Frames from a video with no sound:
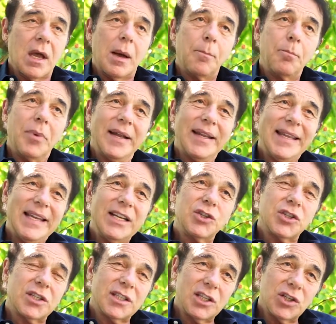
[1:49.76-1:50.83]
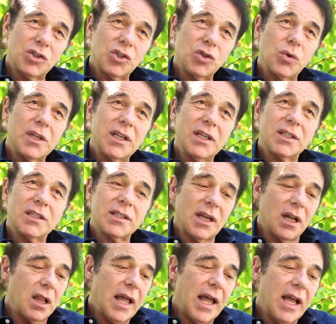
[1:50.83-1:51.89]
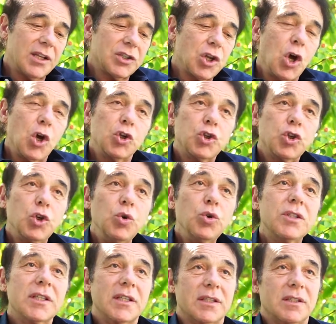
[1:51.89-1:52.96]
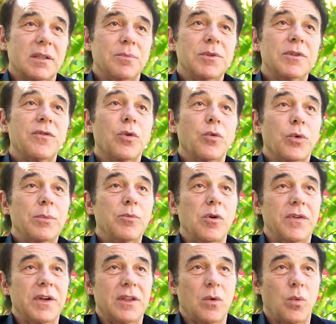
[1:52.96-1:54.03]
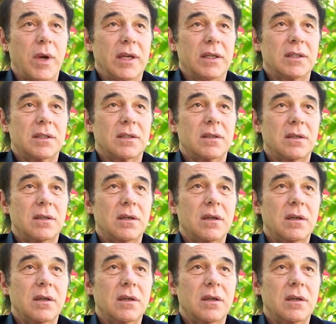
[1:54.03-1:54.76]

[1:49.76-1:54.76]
But each tissue and each cell has two systems for removing the waste.